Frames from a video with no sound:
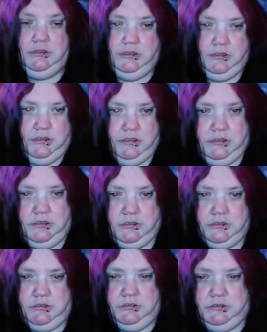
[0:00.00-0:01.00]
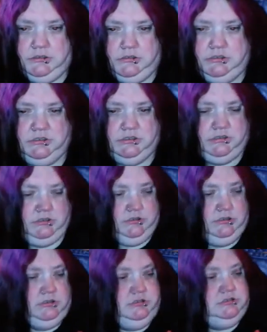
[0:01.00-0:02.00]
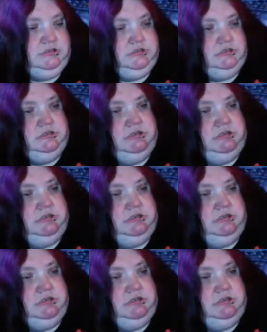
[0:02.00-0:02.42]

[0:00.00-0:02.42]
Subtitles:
(silence)